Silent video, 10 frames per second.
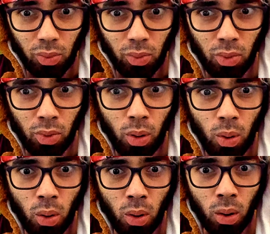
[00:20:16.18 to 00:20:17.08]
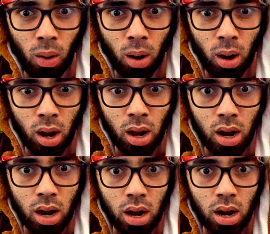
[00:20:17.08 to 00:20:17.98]

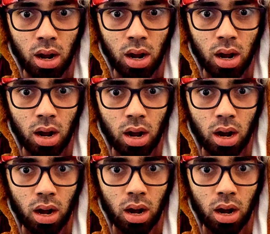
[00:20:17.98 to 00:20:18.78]
Nothing is said.